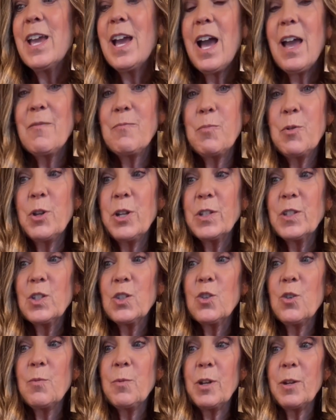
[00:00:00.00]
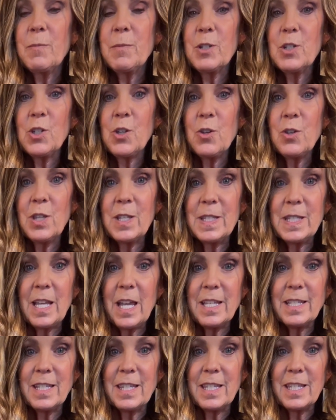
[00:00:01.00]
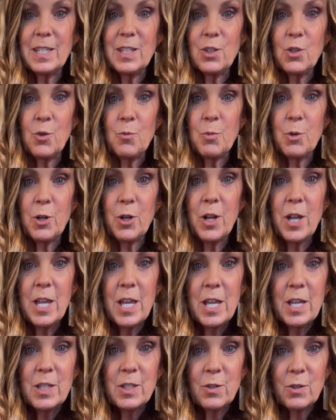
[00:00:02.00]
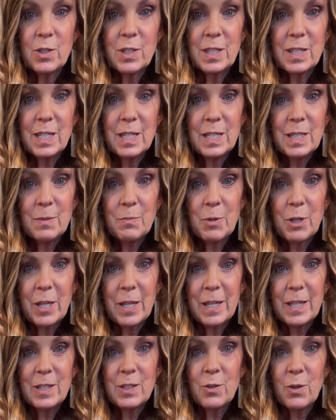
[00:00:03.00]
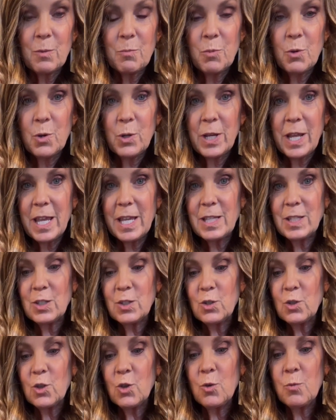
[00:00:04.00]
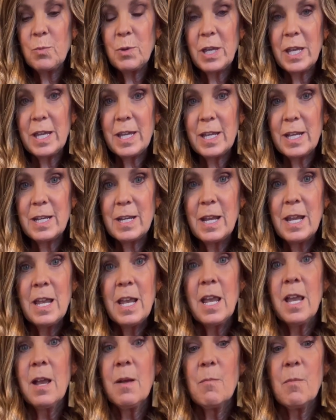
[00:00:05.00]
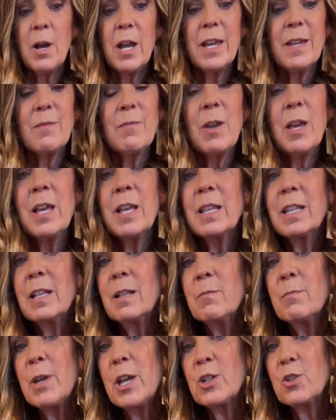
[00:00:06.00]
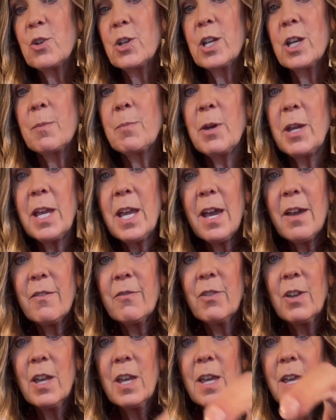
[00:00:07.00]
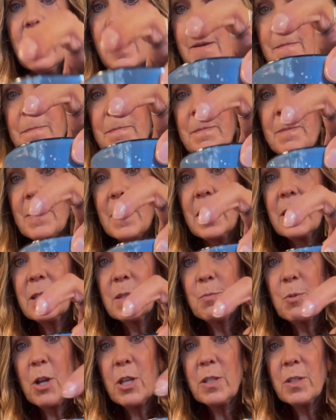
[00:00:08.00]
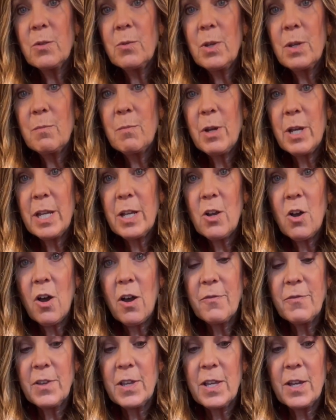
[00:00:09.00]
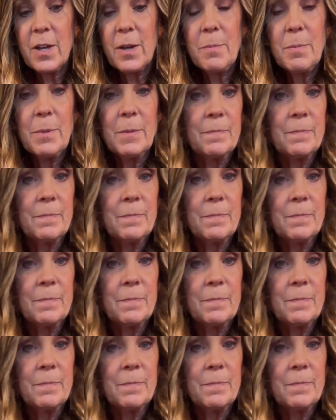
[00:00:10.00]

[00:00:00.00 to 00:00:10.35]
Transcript: I've put a scoop, and I'm going to show you the size of this scooper. So it's this big. So I put a scoop in my little measuring cup. I have espresso in my coffee cup.